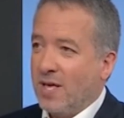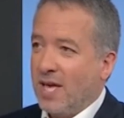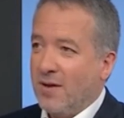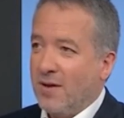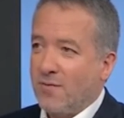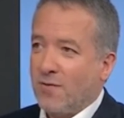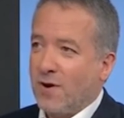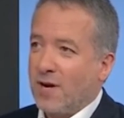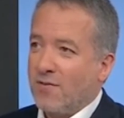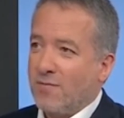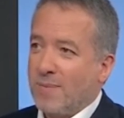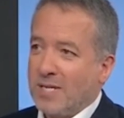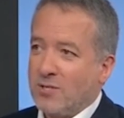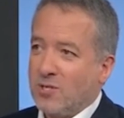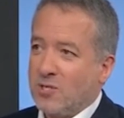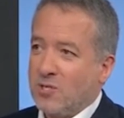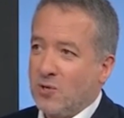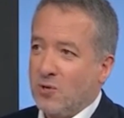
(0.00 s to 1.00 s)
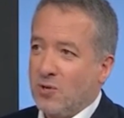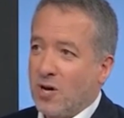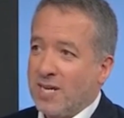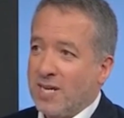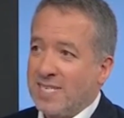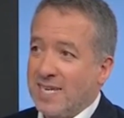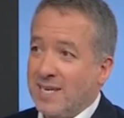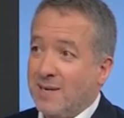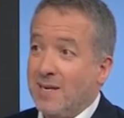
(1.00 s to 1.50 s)
in front of Manchester
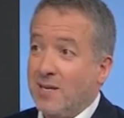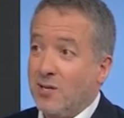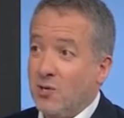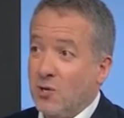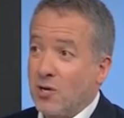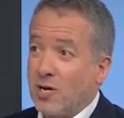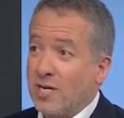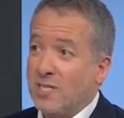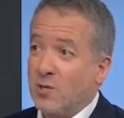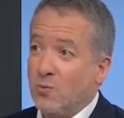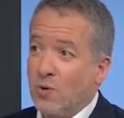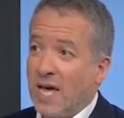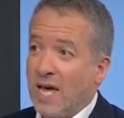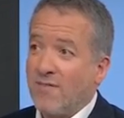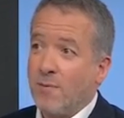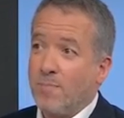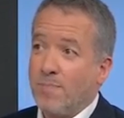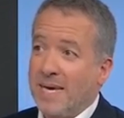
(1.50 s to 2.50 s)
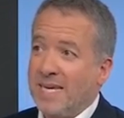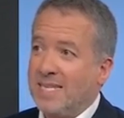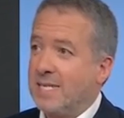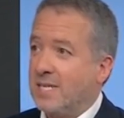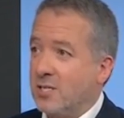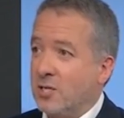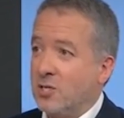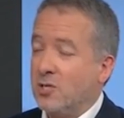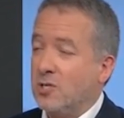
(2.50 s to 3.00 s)
United, United would have a big
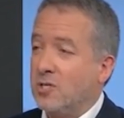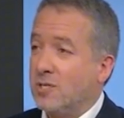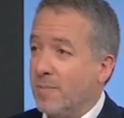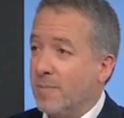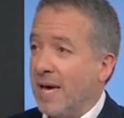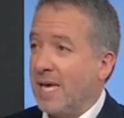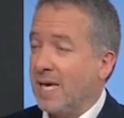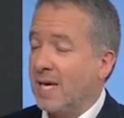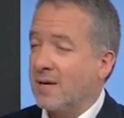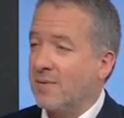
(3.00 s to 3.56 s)
decision to make.